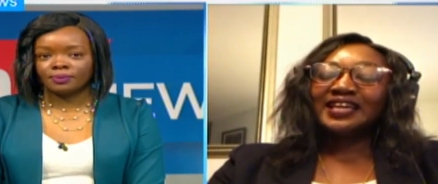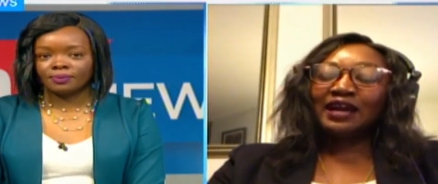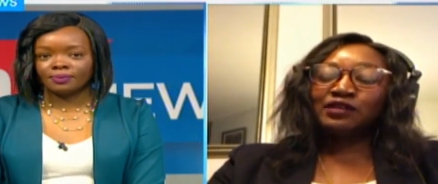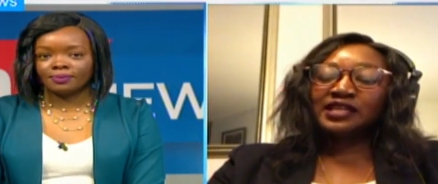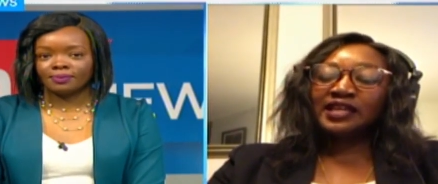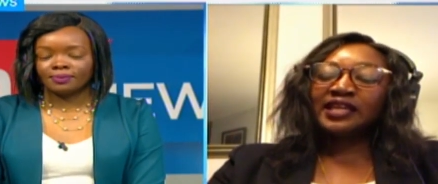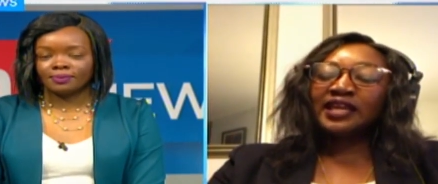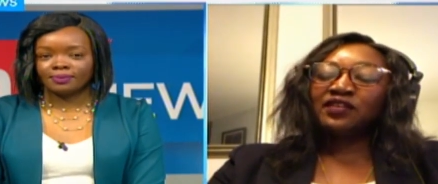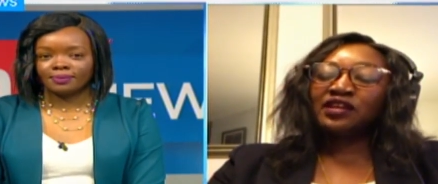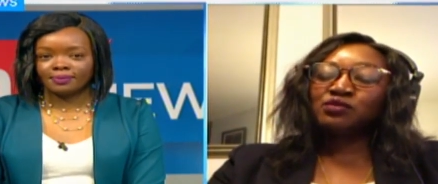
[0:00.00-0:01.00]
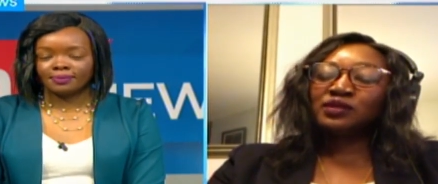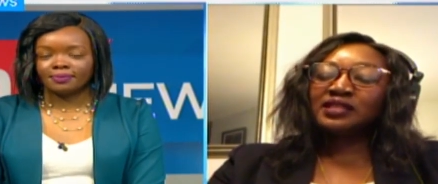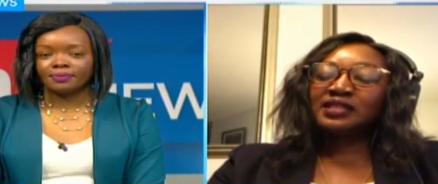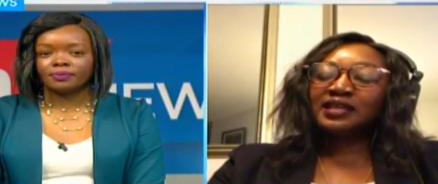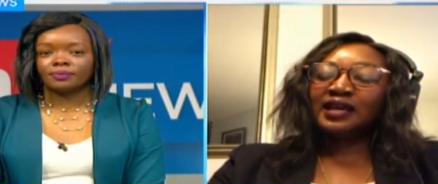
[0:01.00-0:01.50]
Speaker 1: Yeah, I was saying in areas with
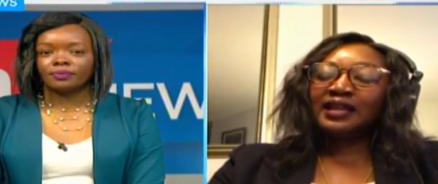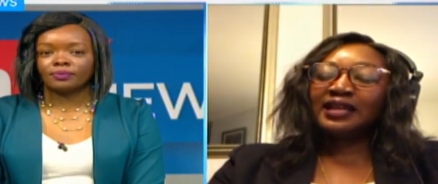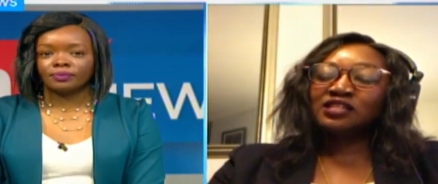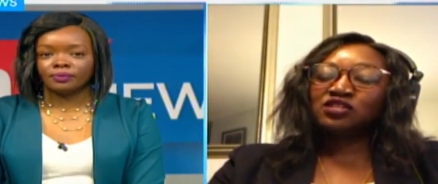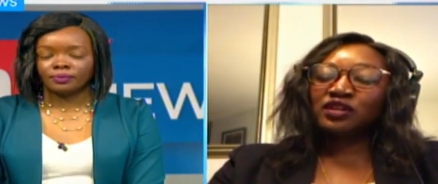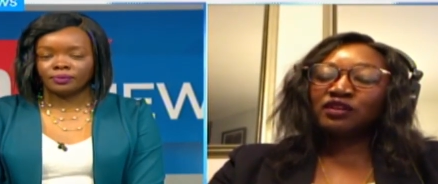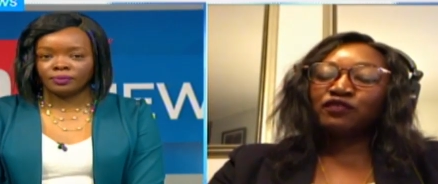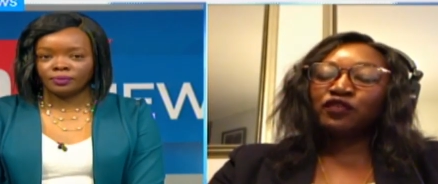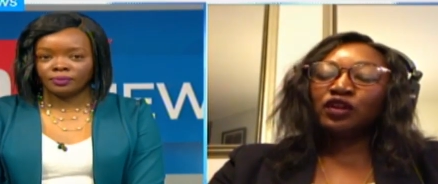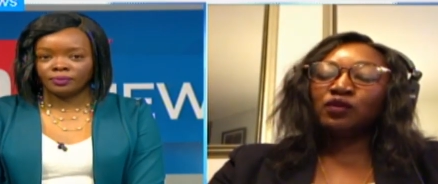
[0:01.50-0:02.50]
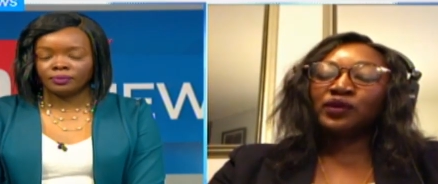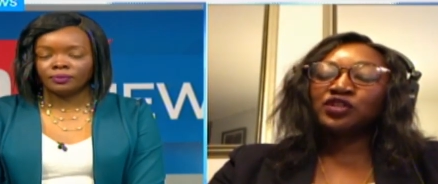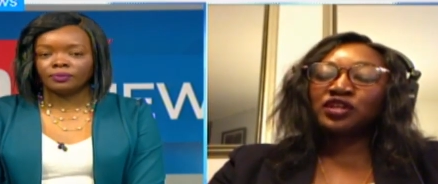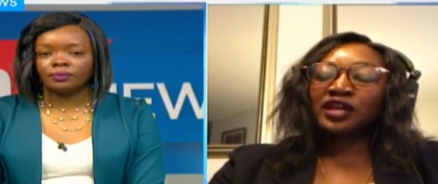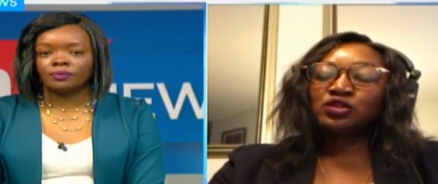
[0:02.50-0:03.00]
uh, less rainfall, we
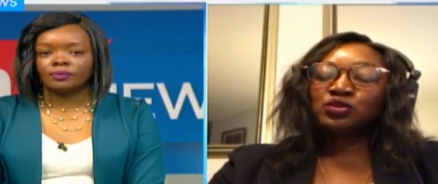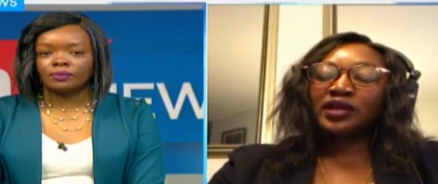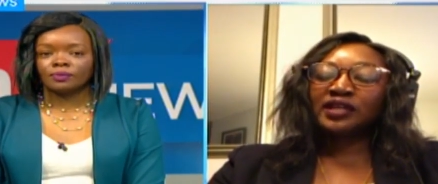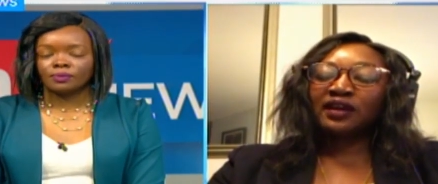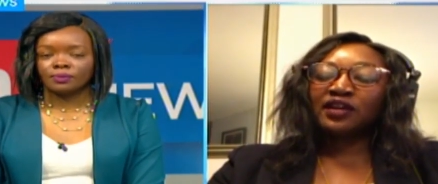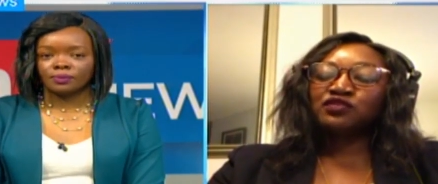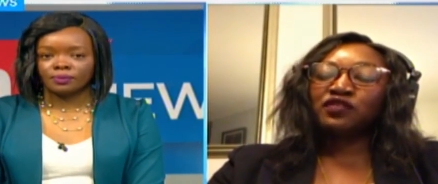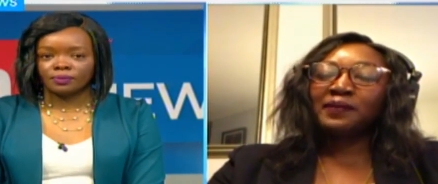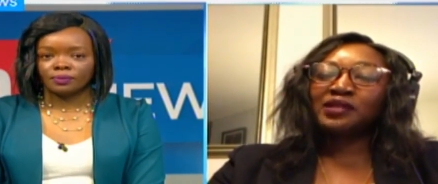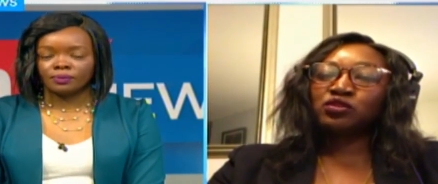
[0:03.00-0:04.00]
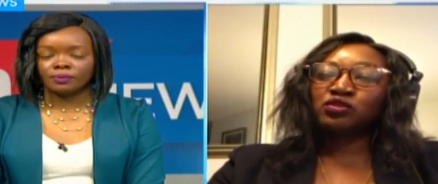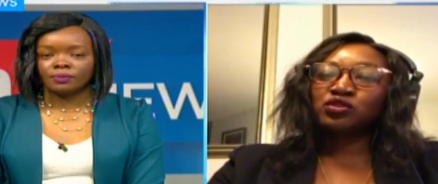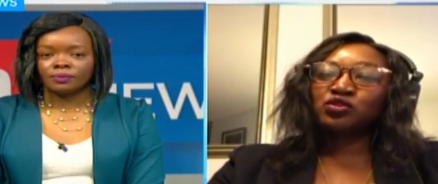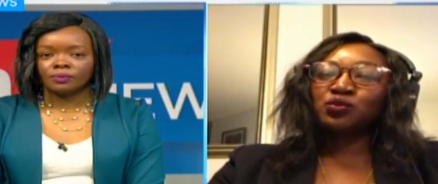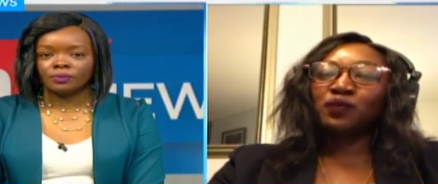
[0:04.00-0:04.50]
try to encourage farmers
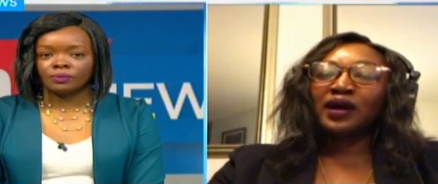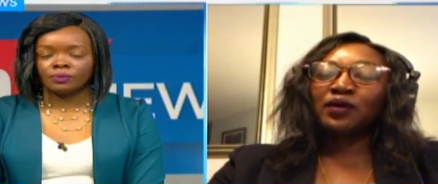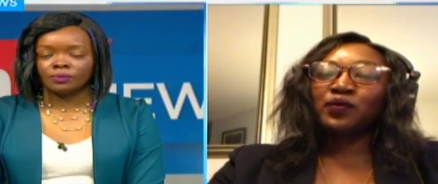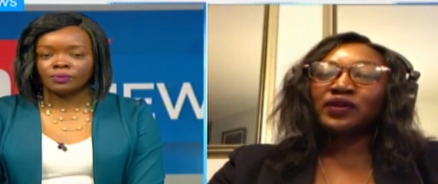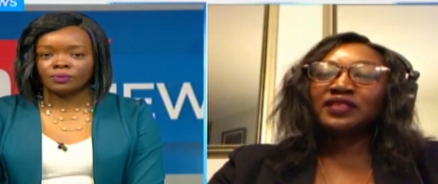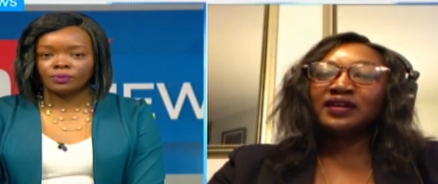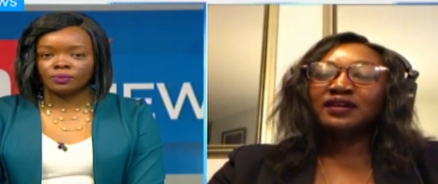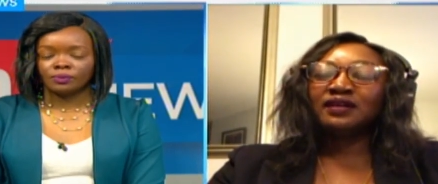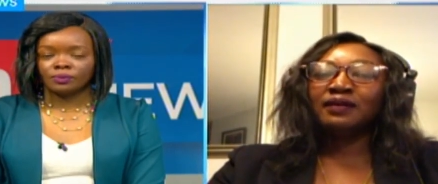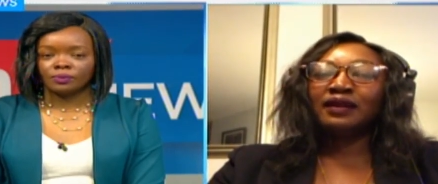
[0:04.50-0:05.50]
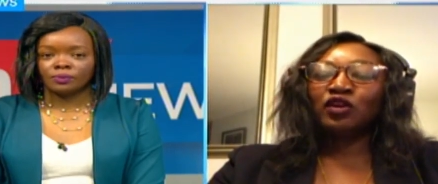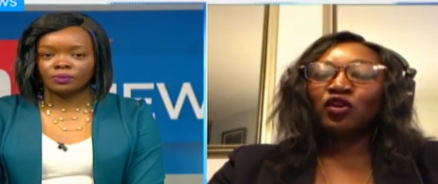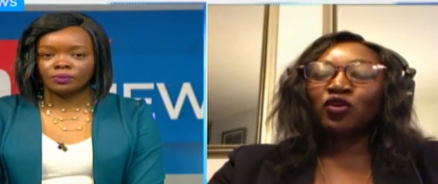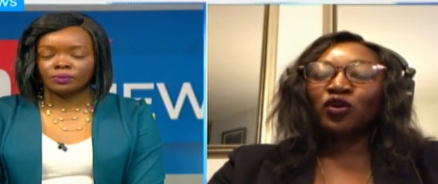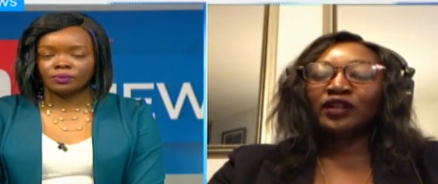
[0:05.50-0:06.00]
also to work with the
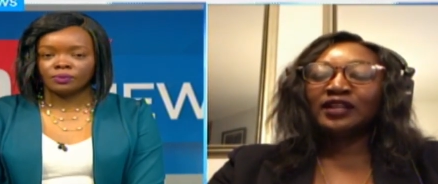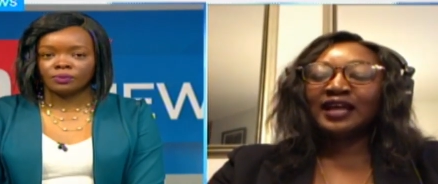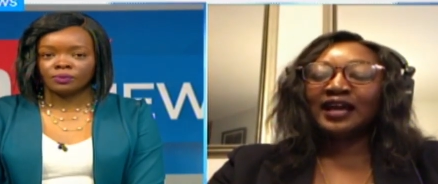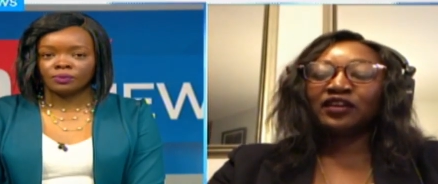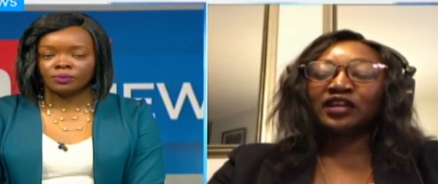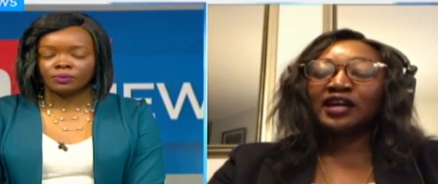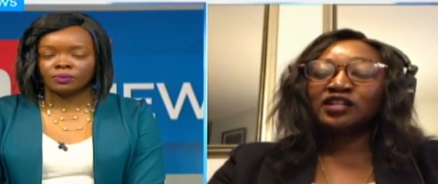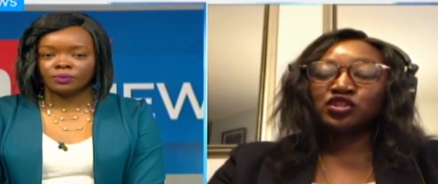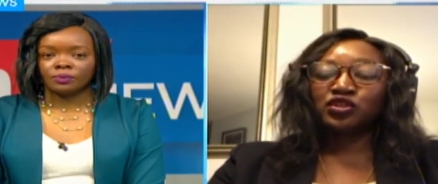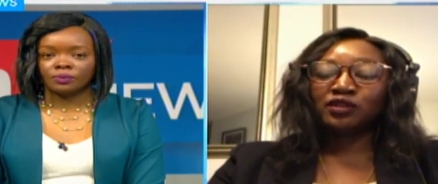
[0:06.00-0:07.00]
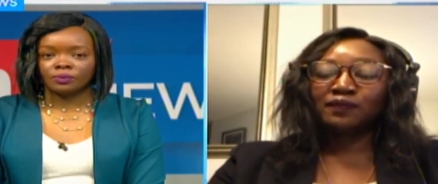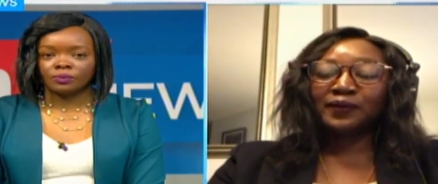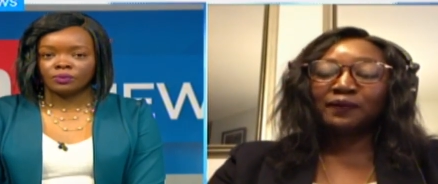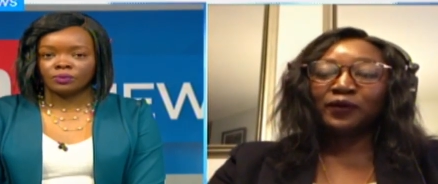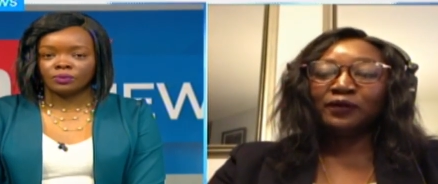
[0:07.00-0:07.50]
local agricultural
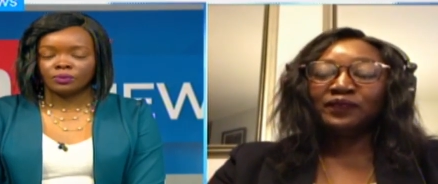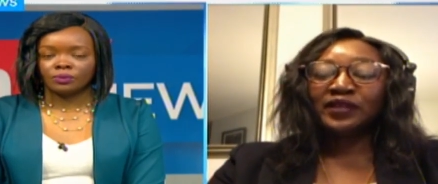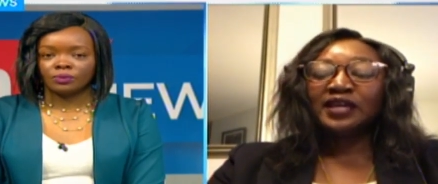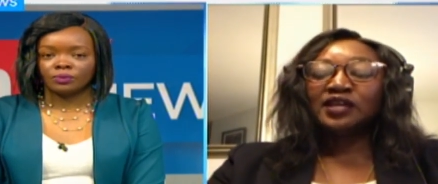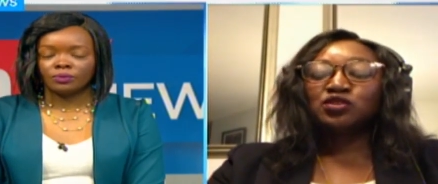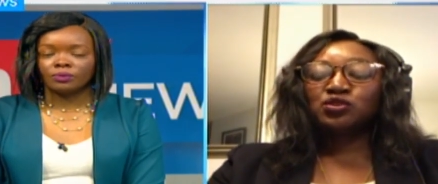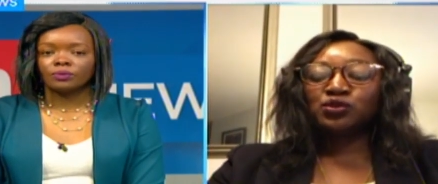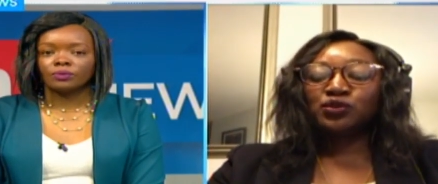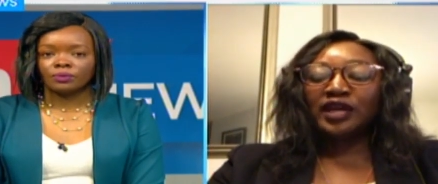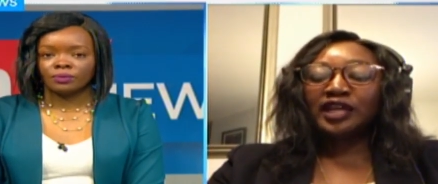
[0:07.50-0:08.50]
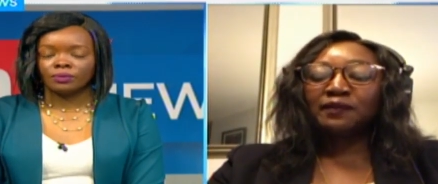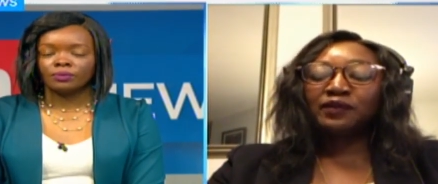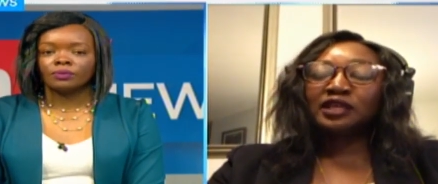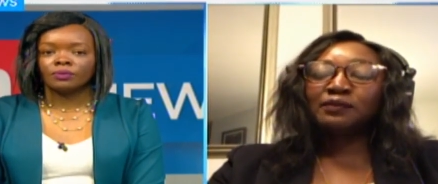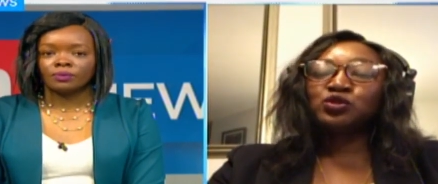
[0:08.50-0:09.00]
people to
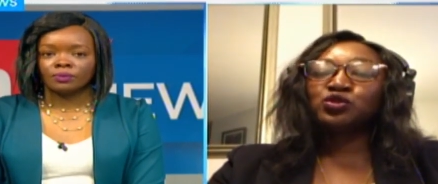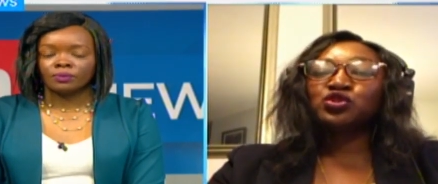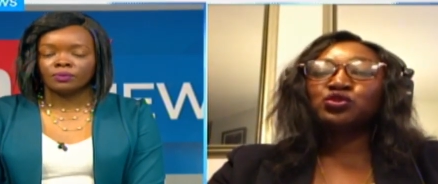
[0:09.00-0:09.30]
enable them to